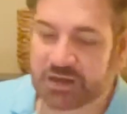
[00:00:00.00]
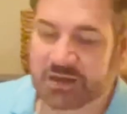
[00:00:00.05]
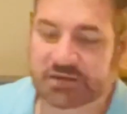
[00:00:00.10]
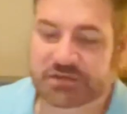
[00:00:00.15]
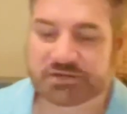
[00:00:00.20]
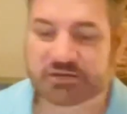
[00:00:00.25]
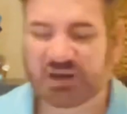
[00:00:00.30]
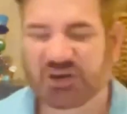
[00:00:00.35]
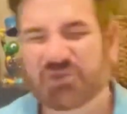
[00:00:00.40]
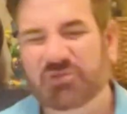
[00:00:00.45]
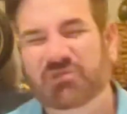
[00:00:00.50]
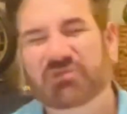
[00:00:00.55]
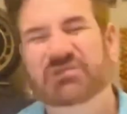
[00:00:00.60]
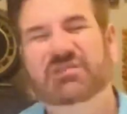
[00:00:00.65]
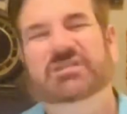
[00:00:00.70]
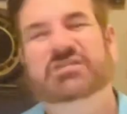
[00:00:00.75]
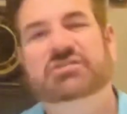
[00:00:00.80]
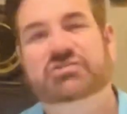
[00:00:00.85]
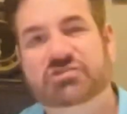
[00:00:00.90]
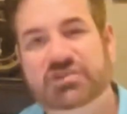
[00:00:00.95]
So,
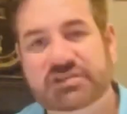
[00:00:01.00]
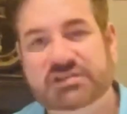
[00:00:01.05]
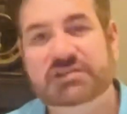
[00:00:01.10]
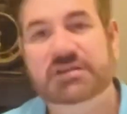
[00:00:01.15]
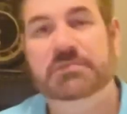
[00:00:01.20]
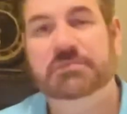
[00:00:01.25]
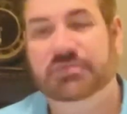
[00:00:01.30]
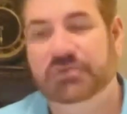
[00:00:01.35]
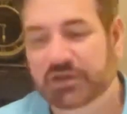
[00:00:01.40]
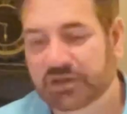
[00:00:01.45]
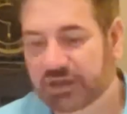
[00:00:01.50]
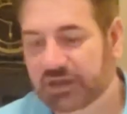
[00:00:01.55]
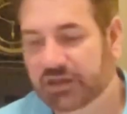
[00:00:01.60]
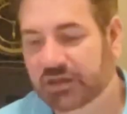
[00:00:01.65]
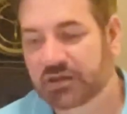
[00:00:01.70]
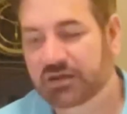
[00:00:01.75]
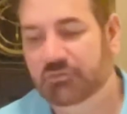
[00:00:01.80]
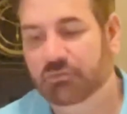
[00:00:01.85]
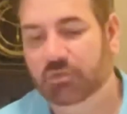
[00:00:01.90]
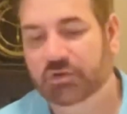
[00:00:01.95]
just
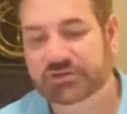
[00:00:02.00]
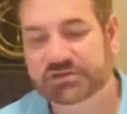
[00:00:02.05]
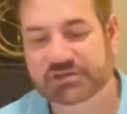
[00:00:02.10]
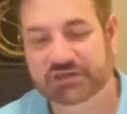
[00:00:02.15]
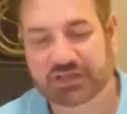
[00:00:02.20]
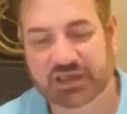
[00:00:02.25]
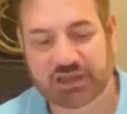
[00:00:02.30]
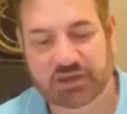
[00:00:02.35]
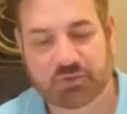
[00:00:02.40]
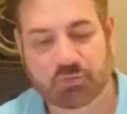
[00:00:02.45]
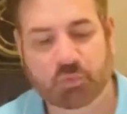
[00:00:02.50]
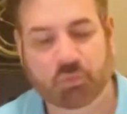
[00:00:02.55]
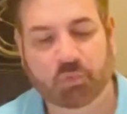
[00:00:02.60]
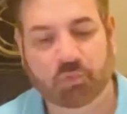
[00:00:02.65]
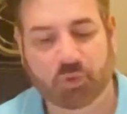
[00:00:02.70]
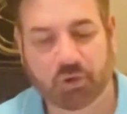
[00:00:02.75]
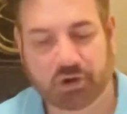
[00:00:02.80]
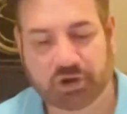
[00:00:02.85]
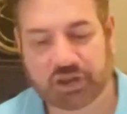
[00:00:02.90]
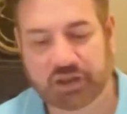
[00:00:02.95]
something, once again,
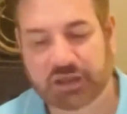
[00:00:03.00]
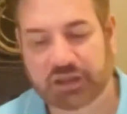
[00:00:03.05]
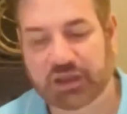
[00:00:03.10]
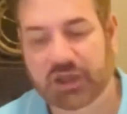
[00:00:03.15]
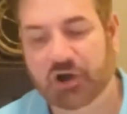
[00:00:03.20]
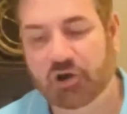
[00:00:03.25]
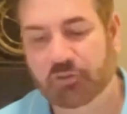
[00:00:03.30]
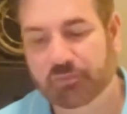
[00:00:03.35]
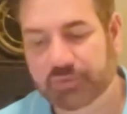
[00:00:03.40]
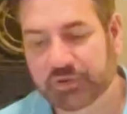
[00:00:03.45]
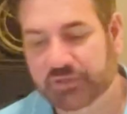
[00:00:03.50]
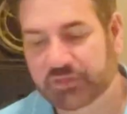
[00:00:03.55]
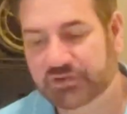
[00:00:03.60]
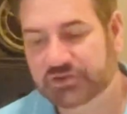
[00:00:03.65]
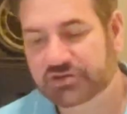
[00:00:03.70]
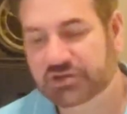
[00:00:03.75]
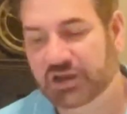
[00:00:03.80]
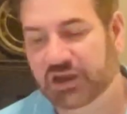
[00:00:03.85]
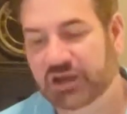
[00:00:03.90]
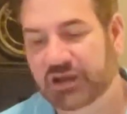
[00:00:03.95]
working, helping the
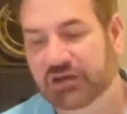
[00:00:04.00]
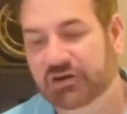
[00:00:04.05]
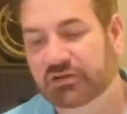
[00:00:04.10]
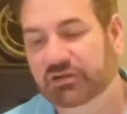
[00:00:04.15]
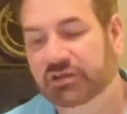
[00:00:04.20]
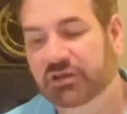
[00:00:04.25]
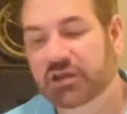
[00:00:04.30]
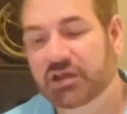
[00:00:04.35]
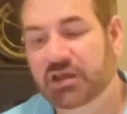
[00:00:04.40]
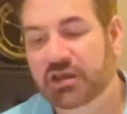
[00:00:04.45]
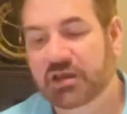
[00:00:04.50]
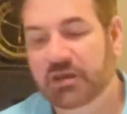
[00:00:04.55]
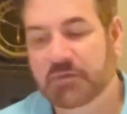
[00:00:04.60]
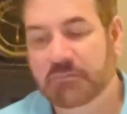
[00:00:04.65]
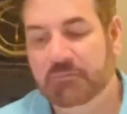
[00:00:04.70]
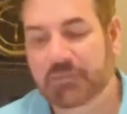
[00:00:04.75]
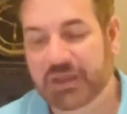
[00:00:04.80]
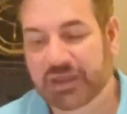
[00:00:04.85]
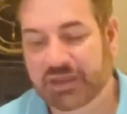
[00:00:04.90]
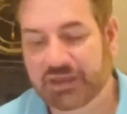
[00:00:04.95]
child,
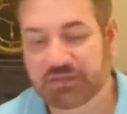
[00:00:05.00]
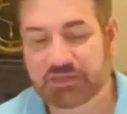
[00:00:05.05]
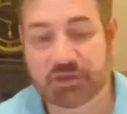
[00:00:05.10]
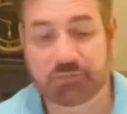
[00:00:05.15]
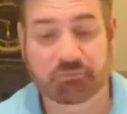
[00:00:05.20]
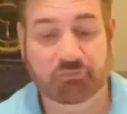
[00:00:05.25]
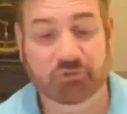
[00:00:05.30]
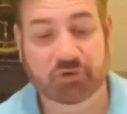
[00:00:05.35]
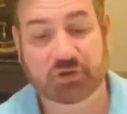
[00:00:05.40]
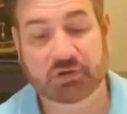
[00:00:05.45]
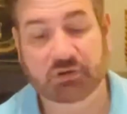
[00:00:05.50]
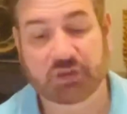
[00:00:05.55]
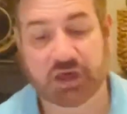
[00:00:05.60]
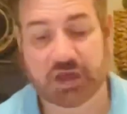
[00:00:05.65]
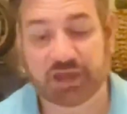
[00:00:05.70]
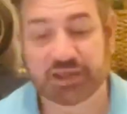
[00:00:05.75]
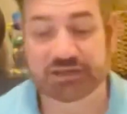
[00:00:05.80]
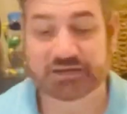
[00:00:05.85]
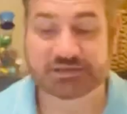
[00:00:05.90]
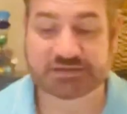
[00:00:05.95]
making them
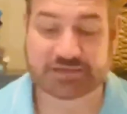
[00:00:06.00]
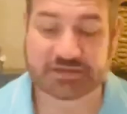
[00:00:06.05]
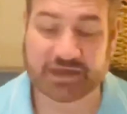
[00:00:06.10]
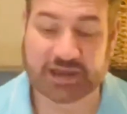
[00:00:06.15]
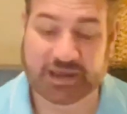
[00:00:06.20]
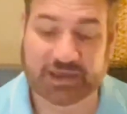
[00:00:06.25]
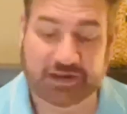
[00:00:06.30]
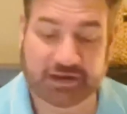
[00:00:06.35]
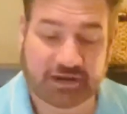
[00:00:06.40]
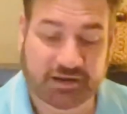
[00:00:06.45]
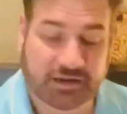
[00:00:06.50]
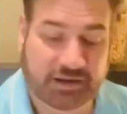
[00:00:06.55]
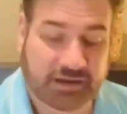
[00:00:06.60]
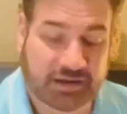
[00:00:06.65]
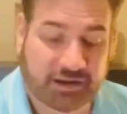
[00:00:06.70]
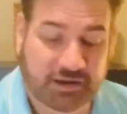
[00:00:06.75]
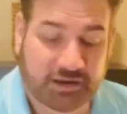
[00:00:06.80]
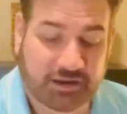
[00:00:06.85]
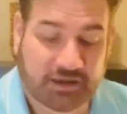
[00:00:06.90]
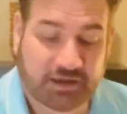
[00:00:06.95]
realize that
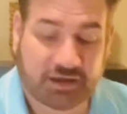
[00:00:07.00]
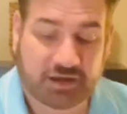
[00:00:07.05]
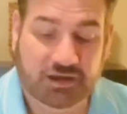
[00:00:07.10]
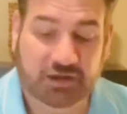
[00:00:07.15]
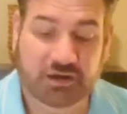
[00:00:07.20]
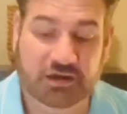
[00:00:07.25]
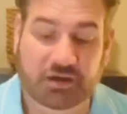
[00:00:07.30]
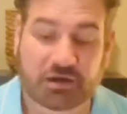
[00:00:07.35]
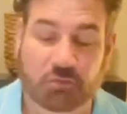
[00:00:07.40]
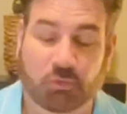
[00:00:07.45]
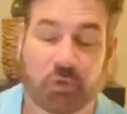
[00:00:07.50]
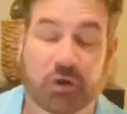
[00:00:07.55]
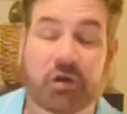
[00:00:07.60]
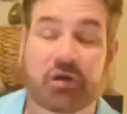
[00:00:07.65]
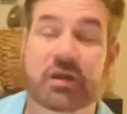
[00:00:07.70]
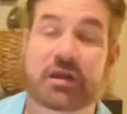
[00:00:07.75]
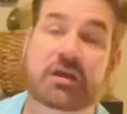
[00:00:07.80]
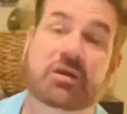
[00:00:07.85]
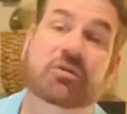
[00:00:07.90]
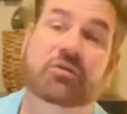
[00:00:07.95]
we're
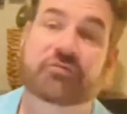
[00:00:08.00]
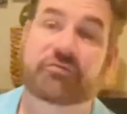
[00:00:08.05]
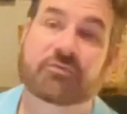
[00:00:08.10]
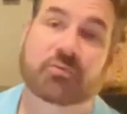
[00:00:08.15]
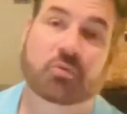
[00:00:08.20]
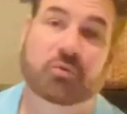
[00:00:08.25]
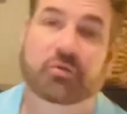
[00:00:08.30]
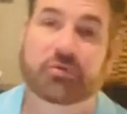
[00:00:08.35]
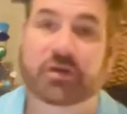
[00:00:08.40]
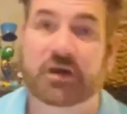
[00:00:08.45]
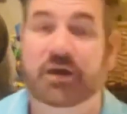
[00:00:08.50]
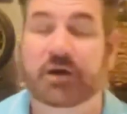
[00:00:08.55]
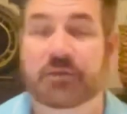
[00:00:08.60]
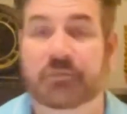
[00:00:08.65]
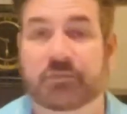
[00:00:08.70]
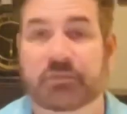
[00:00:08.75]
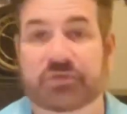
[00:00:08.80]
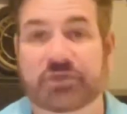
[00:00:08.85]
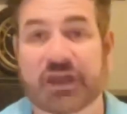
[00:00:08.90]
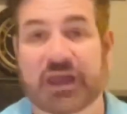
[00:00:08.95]
here for
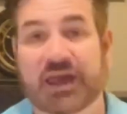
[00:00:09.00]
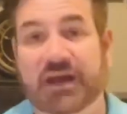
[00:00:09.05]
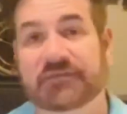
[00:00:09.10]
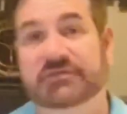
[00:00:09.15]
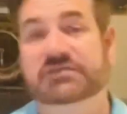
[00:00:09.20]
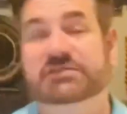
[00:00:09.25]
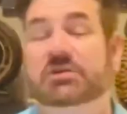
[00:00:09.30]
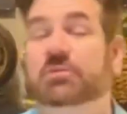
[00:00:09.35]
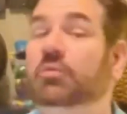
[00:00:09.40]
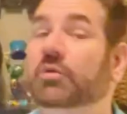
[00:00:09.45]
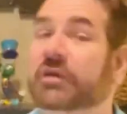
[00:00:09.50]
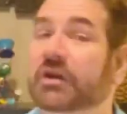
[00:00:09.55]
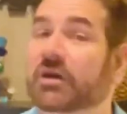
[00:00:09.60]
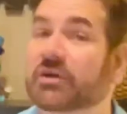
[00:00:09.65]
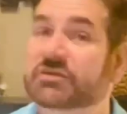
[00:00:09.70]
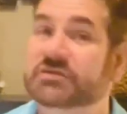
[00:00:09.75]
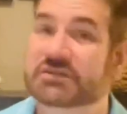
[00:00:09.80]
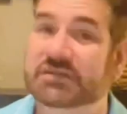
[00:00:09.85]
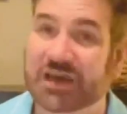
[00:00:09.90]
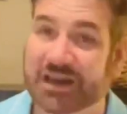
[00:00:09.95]
them. They have someone
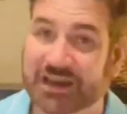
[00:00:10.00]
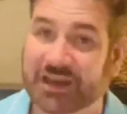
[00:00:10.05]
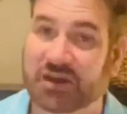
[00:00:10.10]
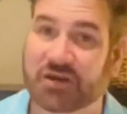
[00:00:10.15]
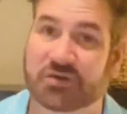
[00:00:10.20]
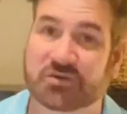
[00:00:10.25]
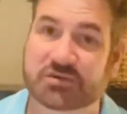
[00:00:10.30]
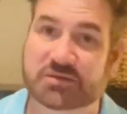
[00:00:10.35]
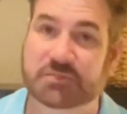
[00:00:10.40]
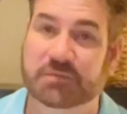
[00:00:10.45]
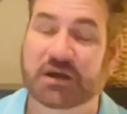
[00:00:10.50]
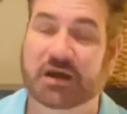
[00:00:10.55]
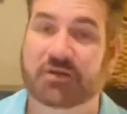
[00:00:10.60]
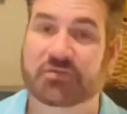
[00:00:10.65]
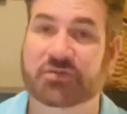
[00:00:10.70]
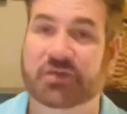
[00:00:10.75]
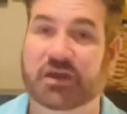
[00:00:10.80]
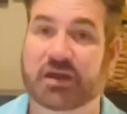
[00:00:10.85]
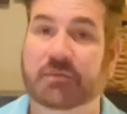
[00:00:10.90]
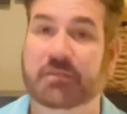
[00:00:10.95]
else that cares
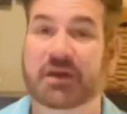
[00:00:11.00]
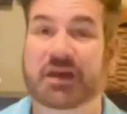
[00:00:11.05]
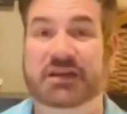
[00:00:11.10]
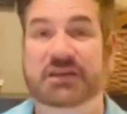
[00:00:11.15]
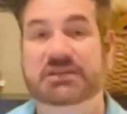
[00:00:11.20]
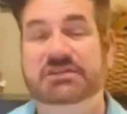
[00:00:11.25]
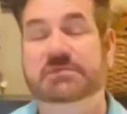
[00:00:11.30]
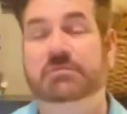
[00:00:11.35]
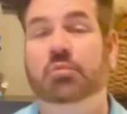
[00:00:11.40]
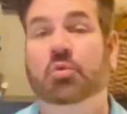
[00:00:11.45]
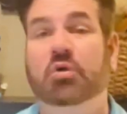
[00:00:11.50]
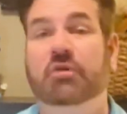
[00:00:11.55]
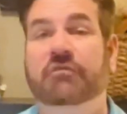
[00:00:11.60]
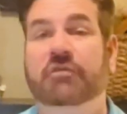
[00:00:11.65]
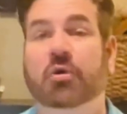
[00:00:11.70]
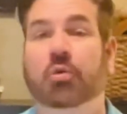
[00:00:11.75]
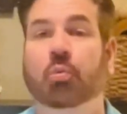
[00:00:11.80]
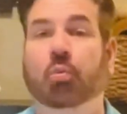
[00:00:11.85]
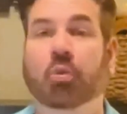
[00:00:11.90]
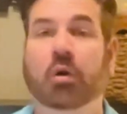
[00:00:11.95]
about them, and it's more of
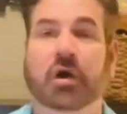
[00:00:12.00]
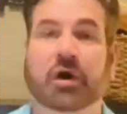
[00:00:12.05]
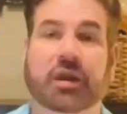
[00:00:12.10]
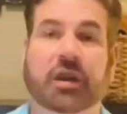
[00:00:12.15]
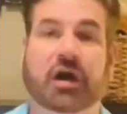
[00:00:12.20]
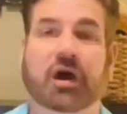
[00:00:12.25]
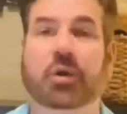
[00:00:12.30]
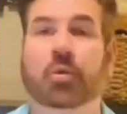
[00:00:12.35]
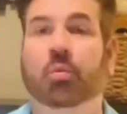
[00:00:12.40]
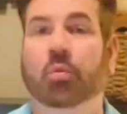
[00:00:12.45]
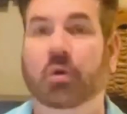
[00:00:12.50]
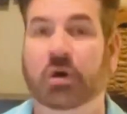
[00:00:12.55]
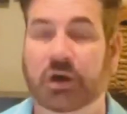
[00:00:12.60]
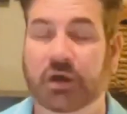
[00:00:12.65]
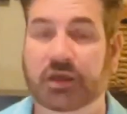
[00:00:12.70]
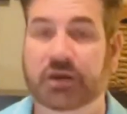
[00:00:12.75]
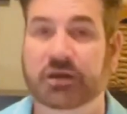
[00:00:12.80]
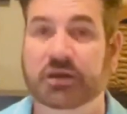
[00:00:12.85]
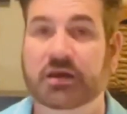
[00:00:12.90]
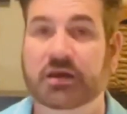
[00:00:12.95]
a one on one